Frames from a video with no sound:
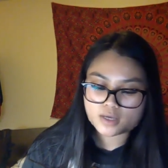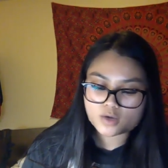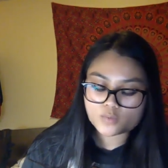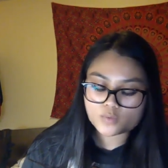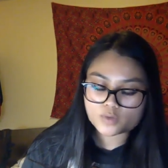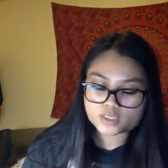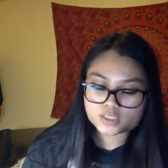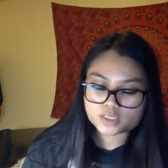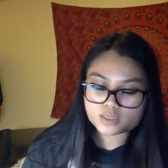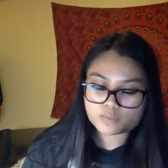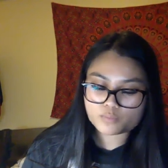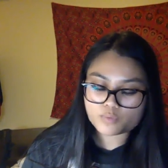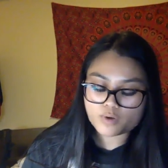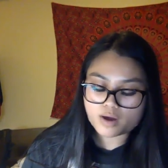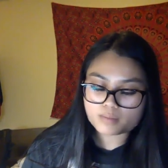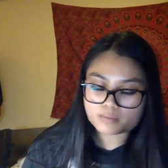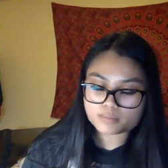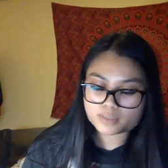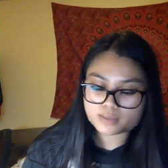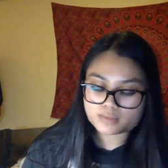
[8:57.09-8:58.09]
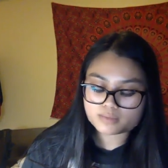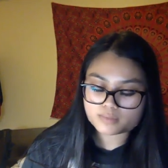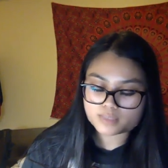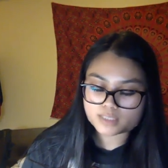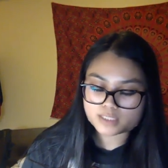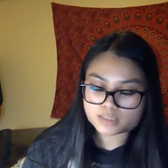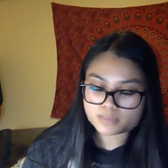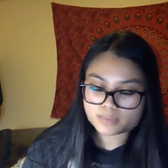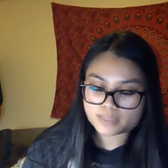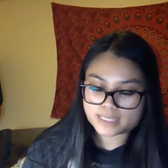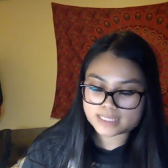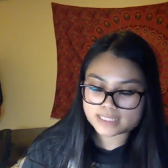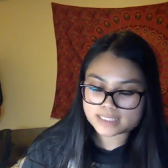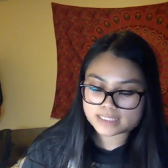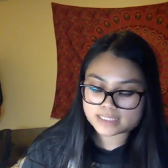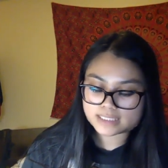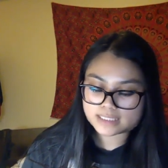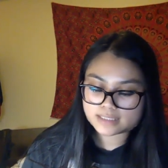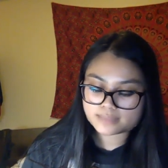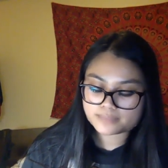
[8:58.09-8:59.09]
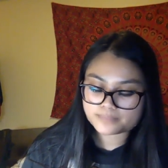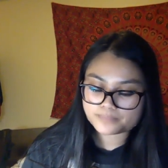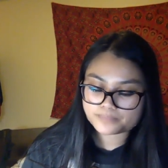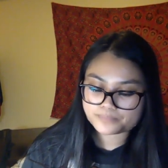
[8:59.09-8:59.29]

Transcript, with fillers: which she'd promptly misplaced.